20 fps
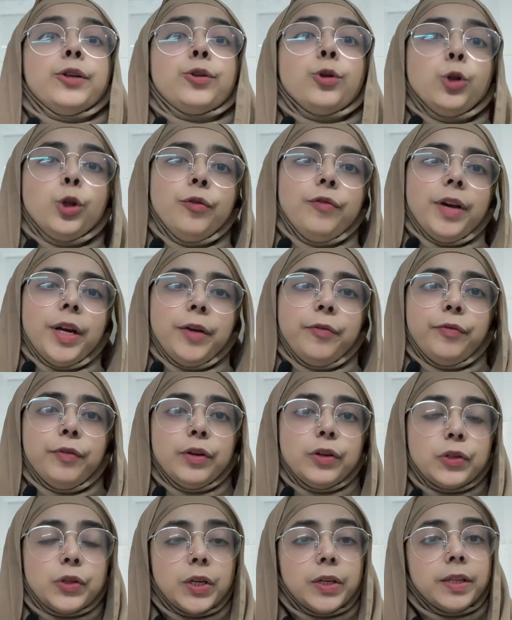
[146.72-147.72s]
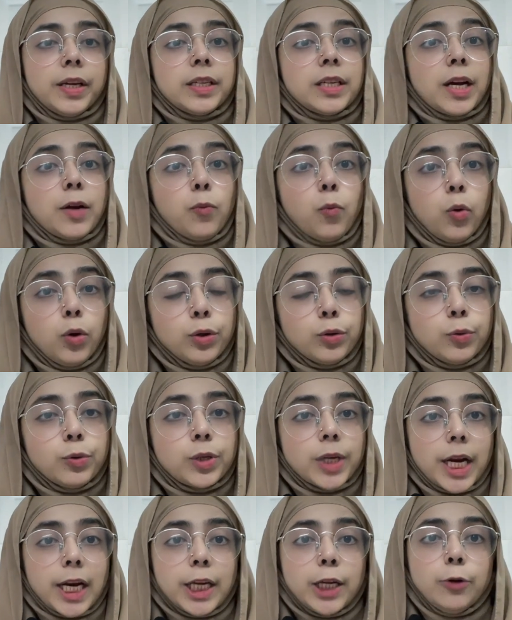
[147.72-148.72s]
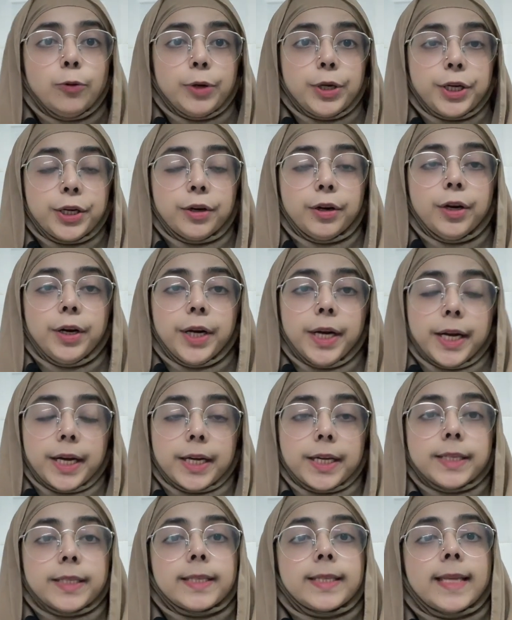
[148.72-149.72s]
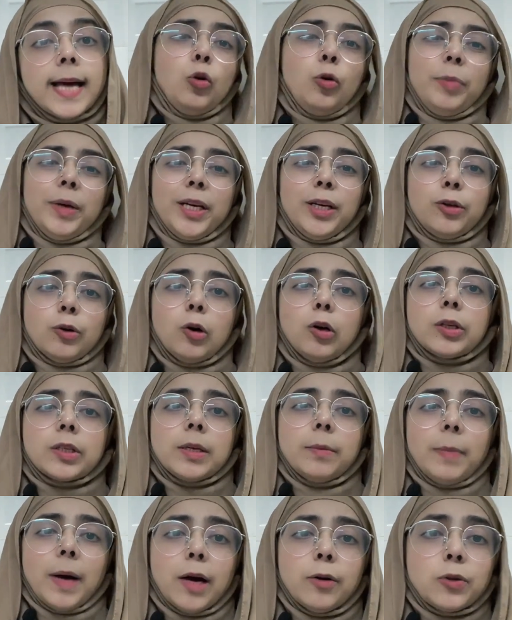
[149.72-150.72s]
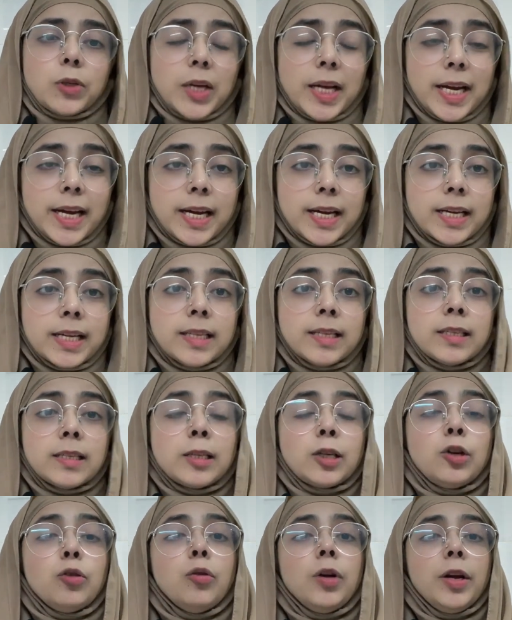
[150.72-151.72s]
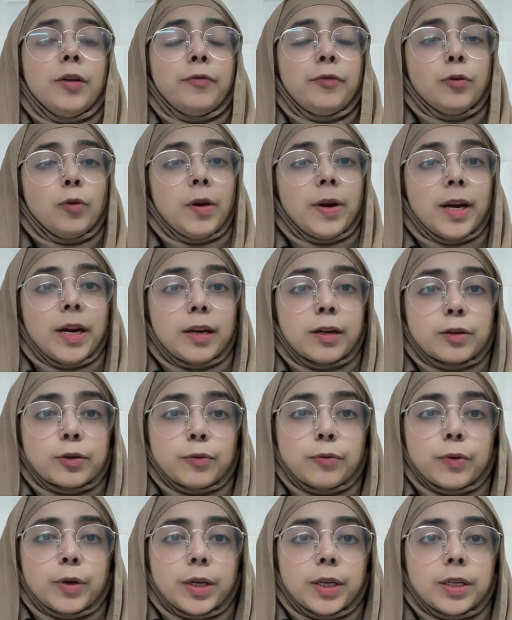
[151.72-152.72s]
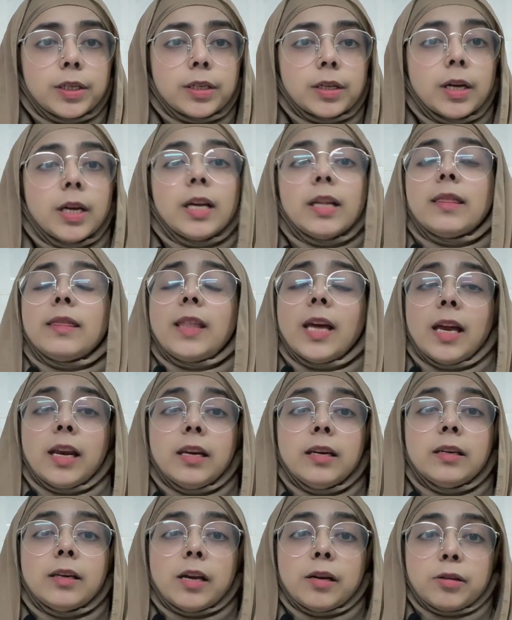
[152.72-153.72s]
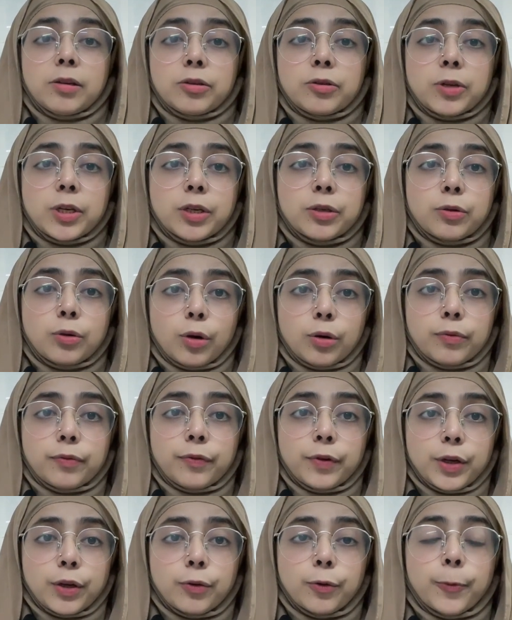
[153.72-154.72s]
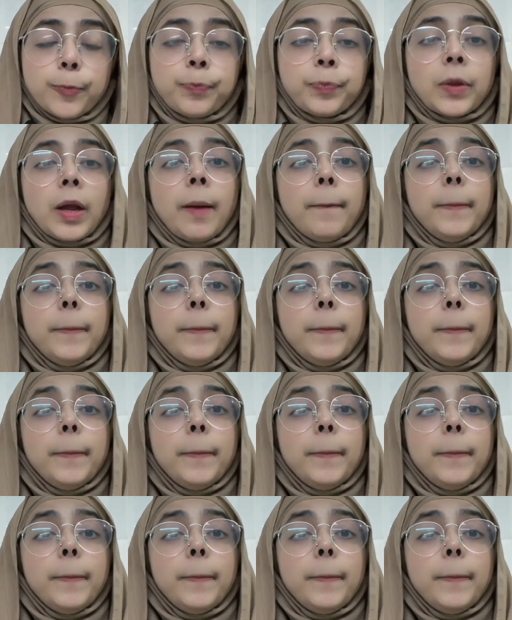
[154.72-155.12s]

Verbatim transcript: So the very first thing that I want to tell you here is, nobody talks about is, if you are introvert, then dentistry is not for you,